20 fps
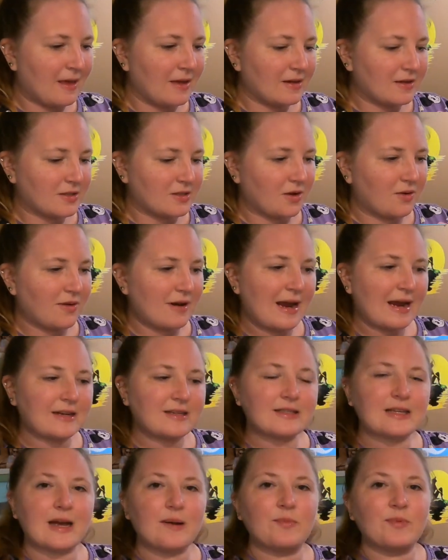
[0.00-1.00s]
So
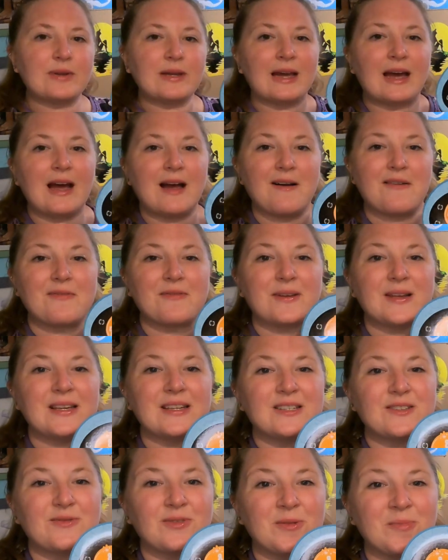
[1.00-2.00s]
next up we have
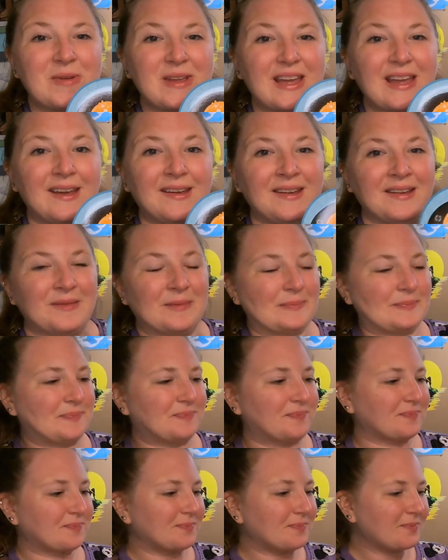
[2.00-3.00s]
is for me,
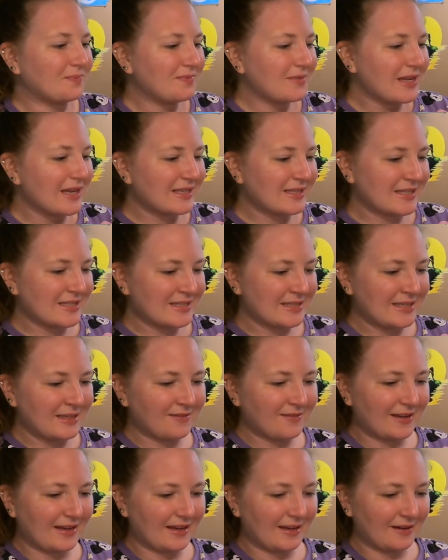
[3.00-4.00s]
Disney
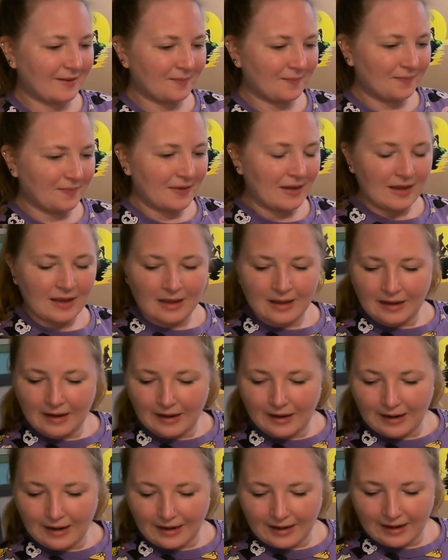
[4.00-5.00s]
V,
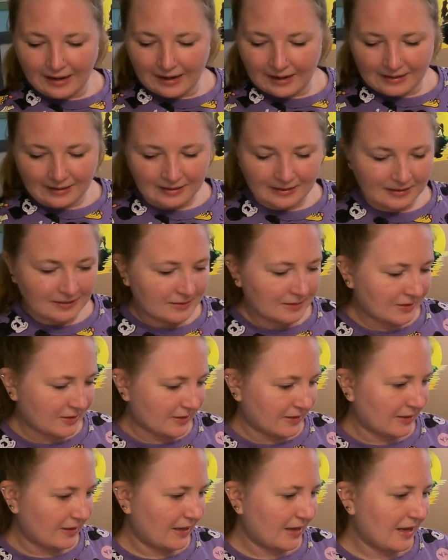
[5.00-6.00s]
and
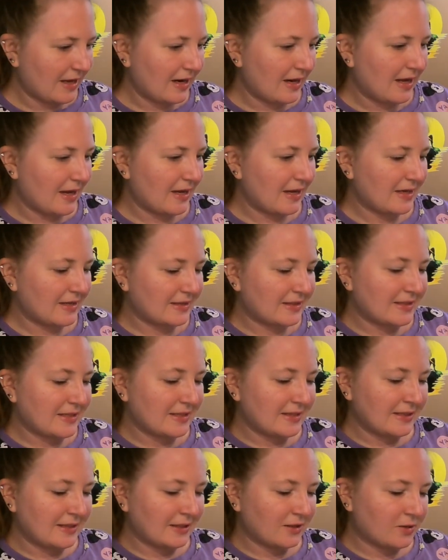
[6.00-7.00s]
it is
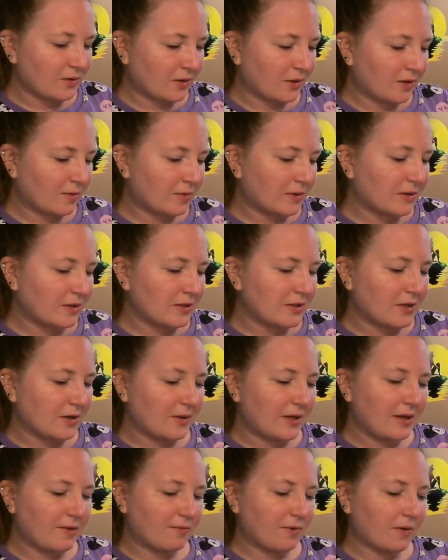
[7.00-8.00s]
Disney Doorables. So
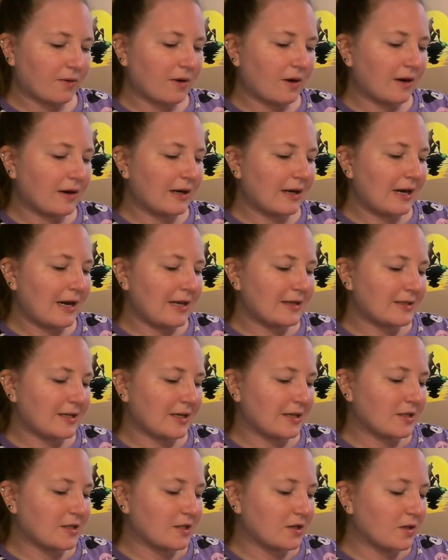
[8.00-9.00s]
he wrote on it, it's
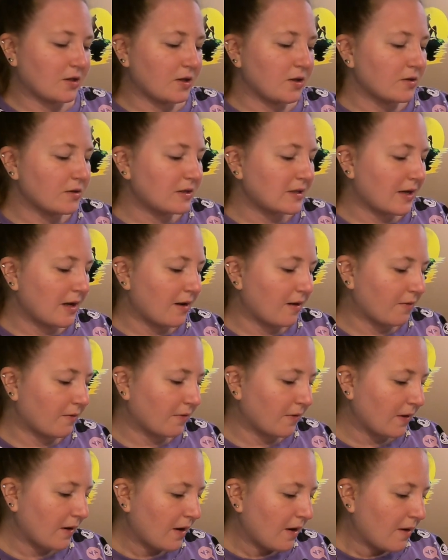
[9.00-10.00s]
exclusive
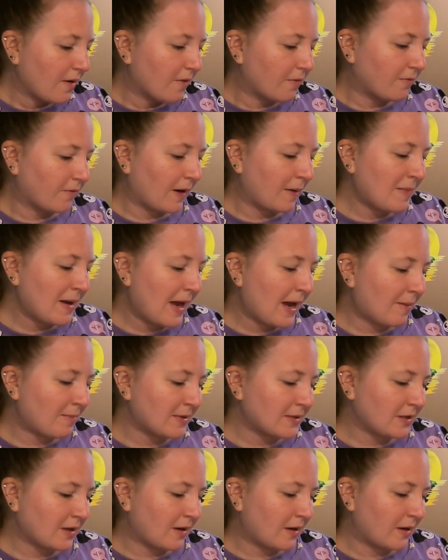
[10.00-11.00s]
from
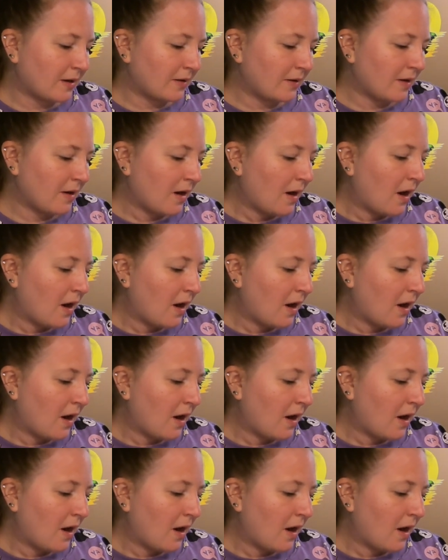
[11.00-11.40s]
Amazon,